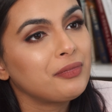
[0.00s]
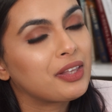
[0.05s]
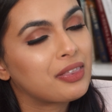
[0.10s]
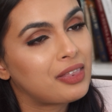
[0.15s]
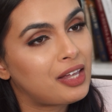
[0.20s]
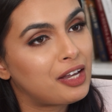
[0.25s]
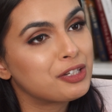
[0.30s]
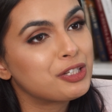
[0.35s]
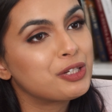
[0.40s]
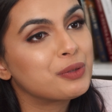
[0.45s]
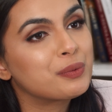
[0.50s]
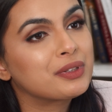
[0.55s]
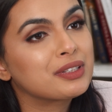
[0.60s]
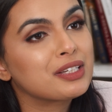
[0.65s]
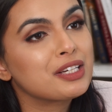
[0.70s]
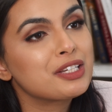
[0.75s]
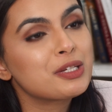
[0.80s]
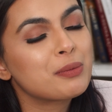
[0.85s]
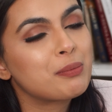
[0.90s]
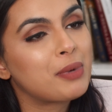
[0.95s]
Then you will
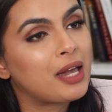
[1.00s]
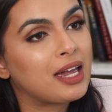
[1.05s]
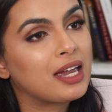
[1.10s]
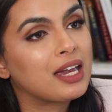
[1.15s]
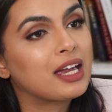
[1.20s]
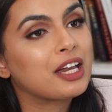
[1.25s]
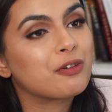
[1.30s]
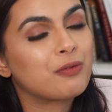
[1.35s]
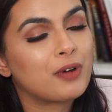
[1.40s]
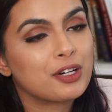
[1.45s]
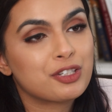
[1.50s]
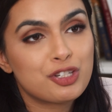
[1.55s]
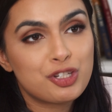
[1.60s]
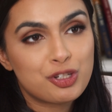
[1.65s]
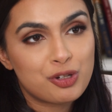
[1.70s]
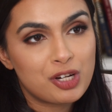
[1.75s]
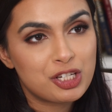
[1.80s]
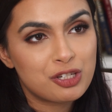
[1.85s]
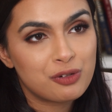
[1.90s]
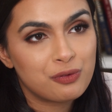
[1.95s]
need to pay a
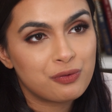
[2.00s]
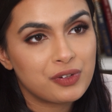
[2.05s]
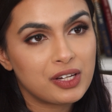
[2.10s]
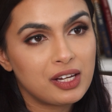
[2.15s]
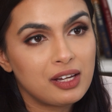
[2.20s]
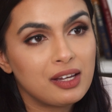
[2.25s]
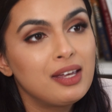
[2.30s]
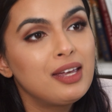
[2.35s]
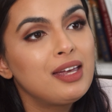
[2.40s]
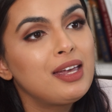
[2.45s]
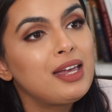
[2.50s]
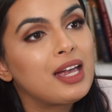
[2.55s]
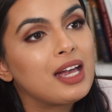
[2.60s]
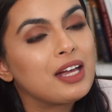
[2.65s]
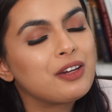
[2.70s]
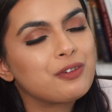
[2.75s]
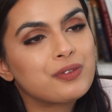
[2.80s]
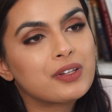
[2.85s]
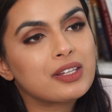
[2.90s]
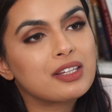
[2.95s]
registration fee
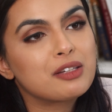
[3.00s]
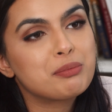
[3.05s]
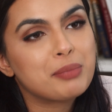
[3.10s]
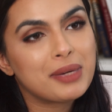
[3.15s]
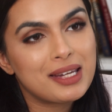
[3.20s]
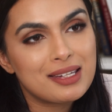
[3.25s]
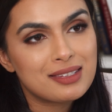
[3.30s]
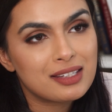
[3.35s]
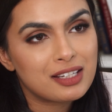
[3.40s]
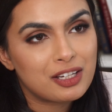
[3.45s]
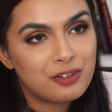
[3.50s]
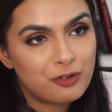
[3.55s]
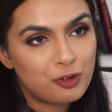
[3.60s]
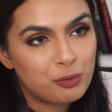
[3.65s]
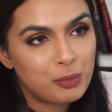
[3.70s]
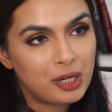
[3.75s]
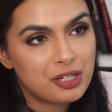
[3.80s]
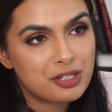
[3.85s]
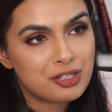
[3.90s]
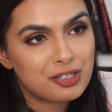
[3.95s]
and fill in basic
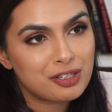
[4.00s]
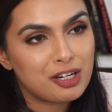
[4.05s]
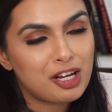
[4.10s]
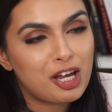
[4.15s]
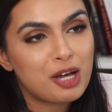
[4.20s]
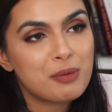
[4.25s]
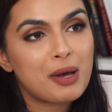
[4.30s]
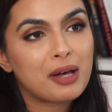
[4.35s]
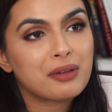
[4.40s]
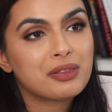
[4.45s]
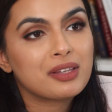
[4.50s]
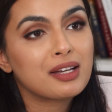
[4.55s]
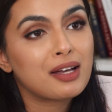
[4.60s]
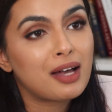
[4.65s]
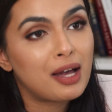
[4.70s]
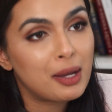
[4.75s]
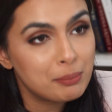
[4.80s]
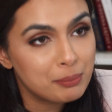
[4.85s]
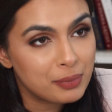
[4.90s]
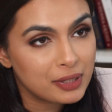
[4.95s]
information about the
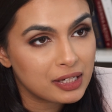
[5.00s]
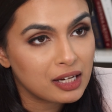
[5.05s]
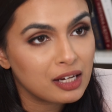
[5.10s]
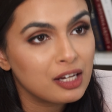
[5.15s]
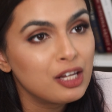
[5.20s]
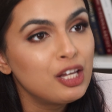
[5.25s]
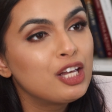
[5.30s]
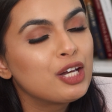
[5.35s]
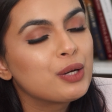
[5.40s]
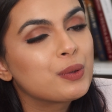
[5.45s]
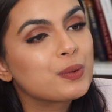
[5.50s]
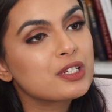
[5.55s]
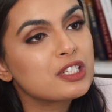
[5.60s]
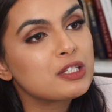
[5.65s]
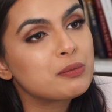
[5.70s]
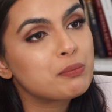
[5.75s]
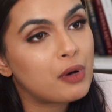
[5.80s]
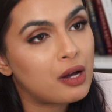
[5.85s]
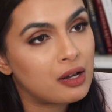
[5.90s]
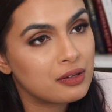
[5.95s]
company who is
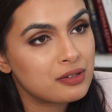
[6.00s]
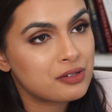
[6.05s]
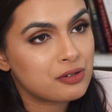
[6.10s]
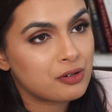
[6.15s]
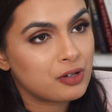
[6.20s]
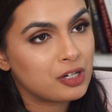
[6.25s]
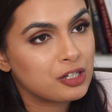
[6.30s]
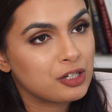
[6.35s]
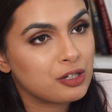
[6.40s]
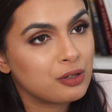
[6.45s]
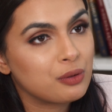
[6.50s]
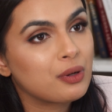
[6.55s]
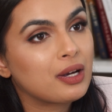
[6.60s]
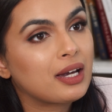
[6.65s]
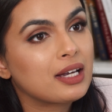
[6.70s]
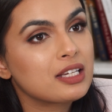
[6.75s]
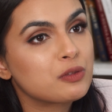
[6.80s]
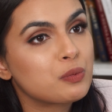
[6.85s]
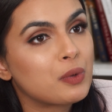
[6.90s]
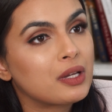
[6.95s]
sponsoring you,
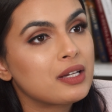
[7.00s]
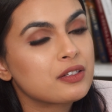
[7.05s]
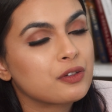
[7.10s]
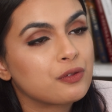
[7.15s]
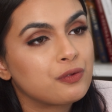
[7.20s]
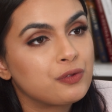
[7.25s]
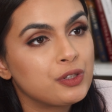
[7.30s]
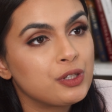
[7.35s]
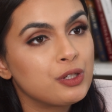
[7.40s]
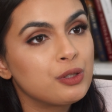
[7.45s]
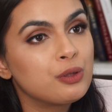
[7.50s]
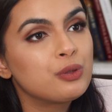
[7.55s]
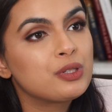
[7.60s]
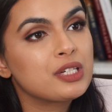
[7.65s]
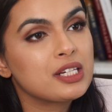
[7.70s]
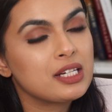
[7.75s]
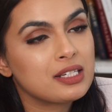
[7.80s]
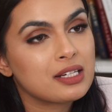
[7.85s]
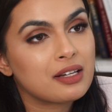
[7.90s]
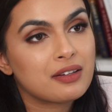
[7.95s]
as well as a few
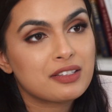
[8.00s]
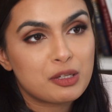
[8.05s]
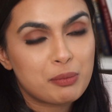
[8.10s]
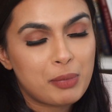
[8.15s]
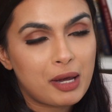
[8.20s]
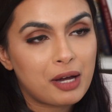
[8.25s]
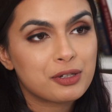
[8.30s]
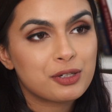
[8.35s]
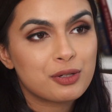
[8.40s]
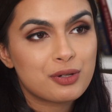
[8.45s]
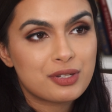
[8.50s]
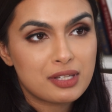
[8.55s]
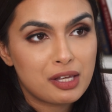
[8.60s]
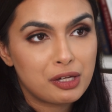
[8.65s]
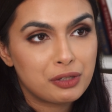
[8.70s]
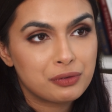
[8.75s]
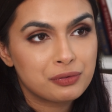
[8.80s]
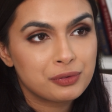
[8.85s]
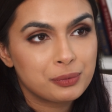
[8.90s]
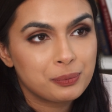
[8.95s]
details about
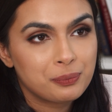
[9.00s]
yourself.